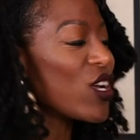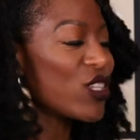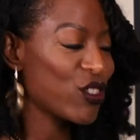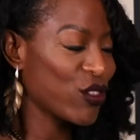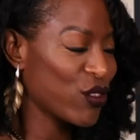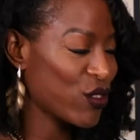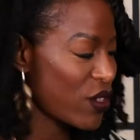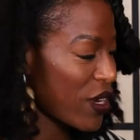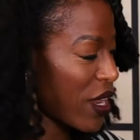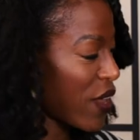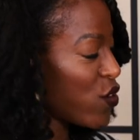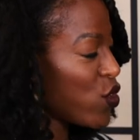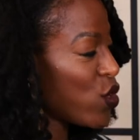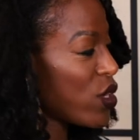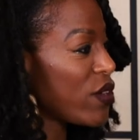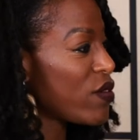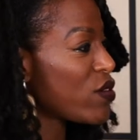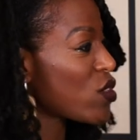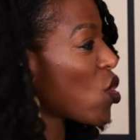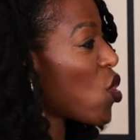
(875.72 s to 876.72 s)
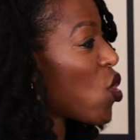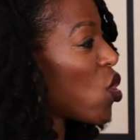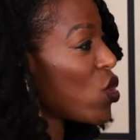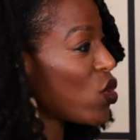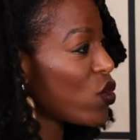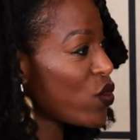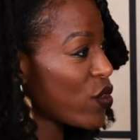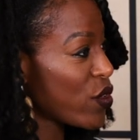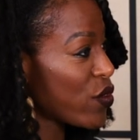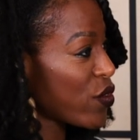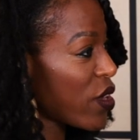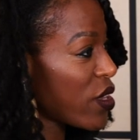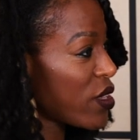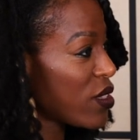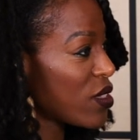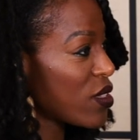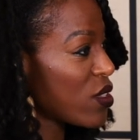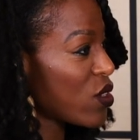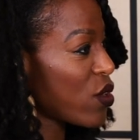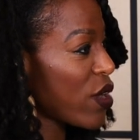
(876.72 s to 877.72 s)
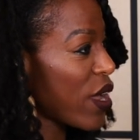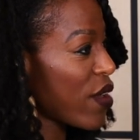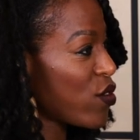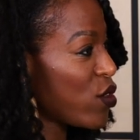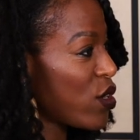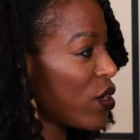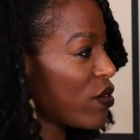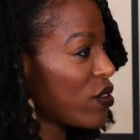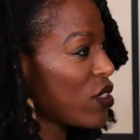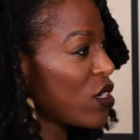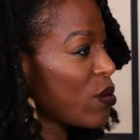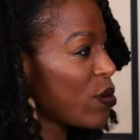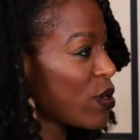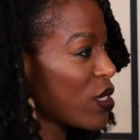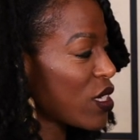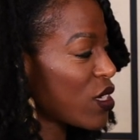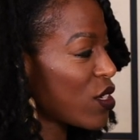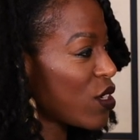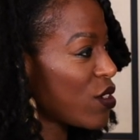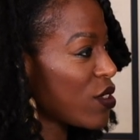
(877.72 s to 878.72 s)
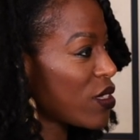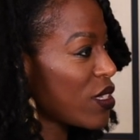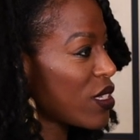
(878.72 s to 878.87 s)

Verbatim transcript: Understood. Have you yeah. lived all over France, or have you lived in a particular